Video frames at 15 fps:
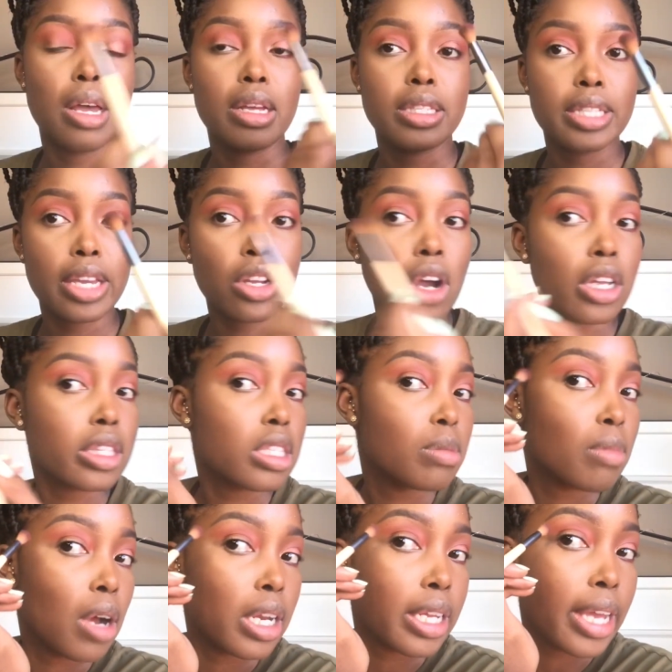Take Hot
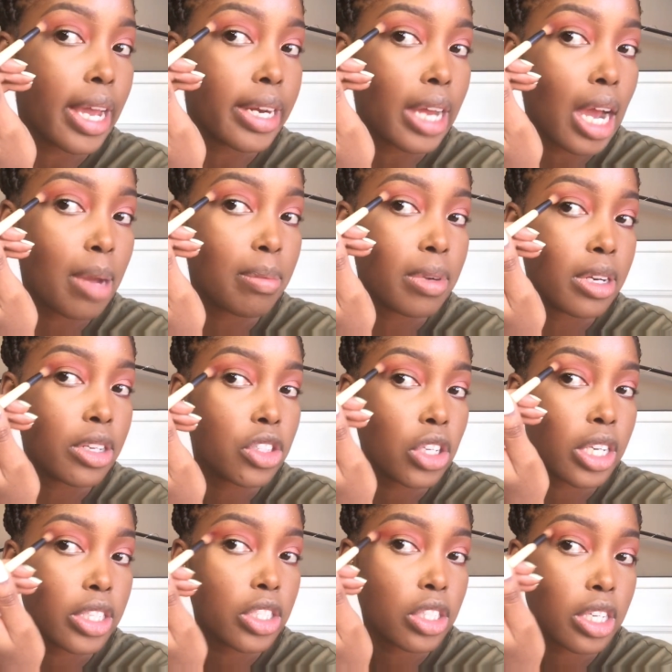Tamale and I'm
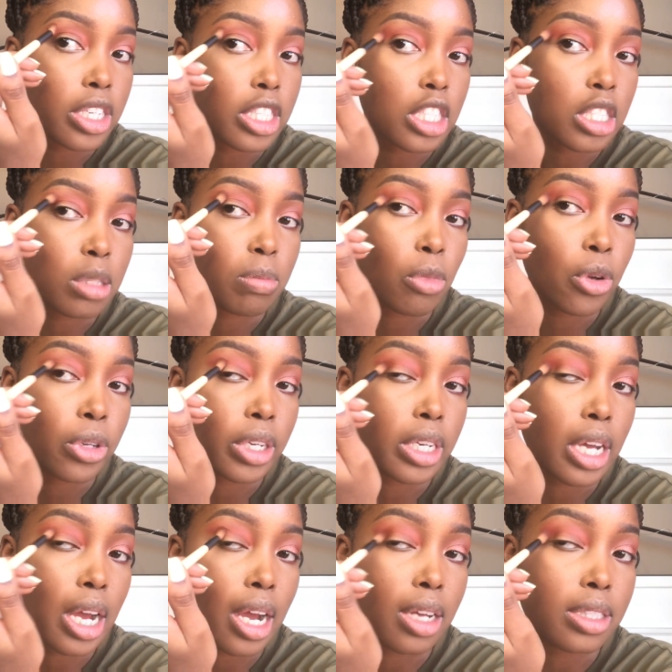literally just going to smoke it
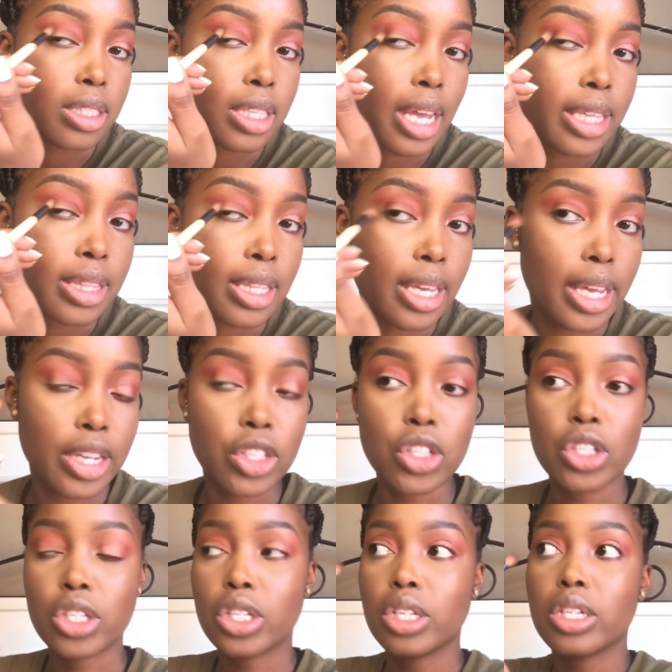out at the
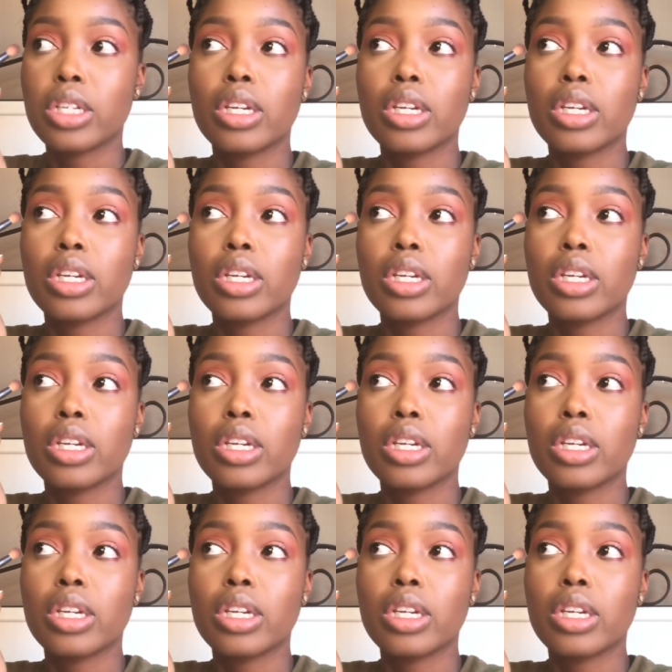edge.